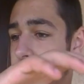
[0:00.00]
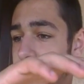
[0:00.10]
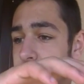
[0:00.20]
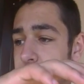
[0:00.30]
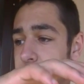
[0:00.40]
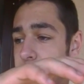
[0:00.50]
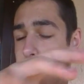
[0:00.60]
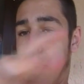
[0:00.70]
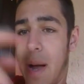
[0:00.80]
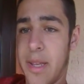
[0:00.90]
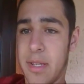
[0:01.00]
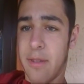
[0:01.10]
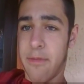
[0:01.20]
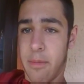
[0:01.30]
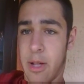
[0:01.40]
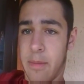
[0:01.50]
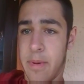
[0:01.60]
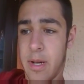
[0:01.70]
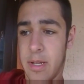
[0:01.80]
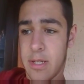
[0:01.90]
who like, they buy stuff from
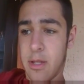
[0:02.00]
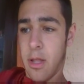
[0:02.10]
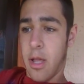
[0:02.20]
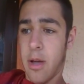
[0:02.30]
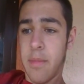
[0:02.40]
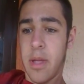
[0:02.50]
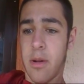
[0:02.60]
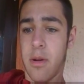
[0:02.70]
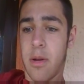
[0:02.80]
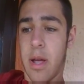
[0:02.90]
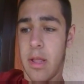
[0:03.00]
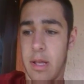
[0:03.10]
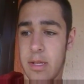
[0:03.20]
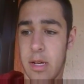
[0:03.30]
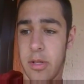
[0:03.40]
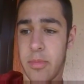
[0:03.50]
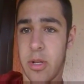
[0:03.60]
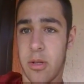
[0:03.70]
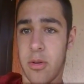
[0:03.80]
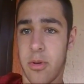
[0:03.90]
companies and they come here and they sell them
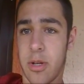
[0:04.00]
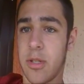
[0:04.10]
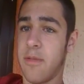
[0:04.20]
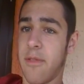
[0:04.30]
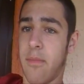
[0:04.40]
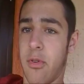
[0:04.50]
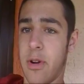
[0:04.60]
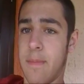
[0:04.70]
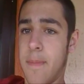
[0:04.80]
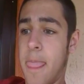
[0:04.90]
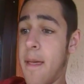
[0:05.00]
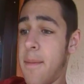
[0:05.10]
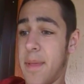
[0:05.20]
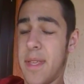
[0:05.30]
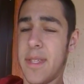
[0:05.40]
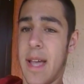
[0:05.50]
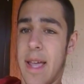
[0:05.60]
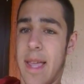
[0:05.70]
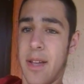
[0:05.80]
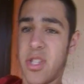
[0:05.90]
to the tourists for more. But this
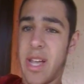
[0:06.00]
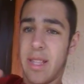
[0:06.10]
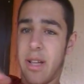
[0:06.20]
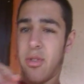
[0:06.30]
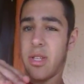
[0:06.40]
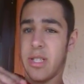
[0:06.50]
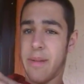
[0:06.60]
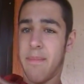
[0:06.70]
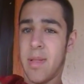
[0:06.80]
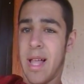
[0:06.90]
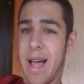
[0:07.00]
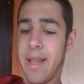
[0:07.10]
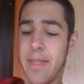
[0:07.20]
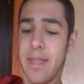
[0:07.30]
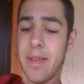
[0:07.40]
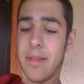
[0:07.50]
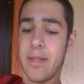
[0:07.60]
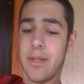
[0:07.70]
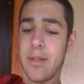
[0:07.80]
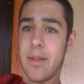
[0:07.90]
guy, he actually had like all these like plaque
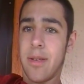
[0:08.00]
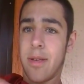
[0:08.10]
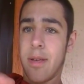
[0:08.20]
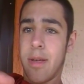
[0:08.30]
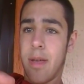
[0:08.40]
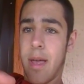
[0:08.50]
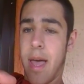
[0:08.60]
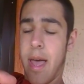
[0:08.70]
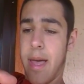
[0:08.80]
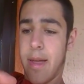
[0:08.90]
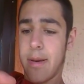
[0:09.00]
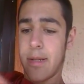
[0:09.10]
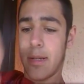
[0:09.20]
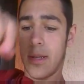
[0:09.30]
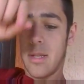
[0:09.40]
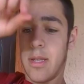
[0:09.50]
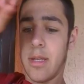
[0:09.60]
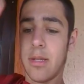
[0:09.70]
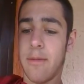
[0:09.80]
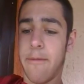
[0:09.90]
things, and
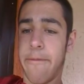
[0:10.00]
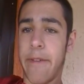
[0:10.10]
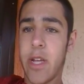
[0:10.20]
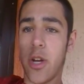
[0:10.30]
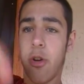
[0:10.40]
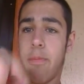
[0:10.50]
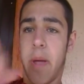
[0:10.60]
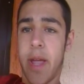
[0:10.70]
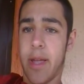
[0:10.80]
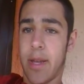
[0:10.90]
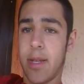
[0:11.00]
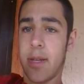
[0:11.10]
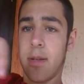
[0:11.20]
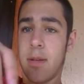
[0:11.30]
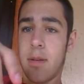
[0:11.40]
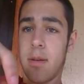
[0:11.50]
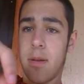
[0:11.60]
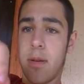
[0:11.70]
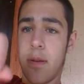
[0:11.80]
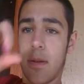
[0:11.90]
he'd finger paint,
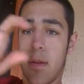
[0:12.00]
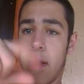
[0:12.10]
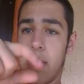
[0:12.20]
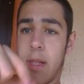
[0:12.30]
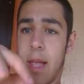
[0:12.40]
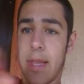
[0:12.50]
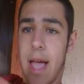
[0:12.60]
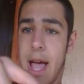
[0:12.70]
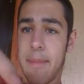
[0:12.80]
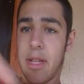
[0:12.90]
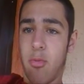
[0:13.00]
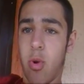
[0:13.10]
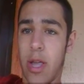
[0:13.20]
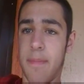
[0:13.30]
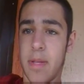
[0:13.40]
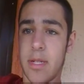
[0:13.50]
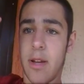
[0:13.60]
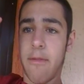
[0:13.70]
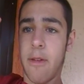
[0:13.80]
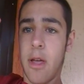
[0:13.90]
and he'd like dab and he'd wipe and
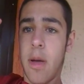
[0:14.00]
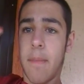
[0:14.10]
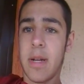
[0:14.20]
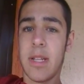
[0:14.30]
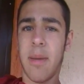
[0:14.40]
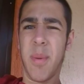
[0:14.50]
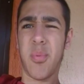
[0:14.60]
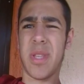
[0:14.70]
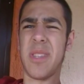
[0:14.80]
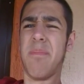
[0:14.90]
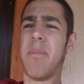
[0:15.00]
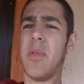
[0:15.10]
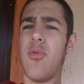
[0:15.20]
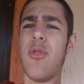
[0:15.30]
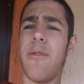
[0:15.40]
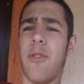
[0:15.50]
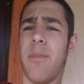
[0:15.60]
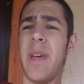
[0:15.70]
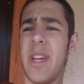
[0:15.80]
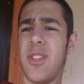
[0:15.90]
stuff, but he'd come up with these
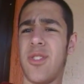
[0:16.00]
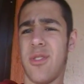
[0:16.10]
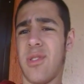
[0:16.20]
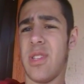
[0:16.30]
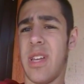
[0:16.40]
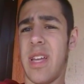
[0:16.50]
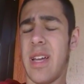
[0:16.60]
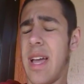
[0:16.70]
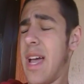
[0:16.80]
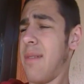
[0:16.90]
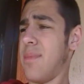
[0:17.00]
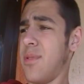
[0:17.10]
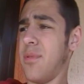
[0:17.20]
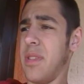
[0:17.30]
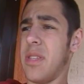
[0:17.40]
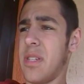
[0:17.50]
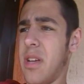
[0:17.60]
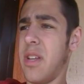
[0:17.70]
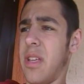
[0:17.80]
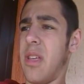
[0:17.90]
beautiful pictures, like absolutely
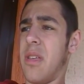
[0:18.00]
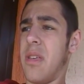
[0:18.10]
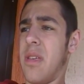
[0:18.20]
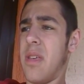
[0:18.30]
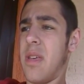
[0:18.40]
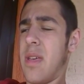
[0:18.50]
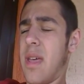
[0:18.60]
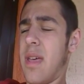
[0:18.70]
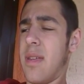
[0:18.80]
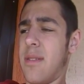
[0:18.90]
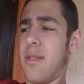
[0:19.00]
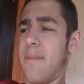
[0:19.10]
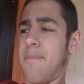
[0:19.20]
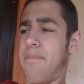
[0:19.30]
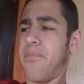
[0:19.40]
stunning. And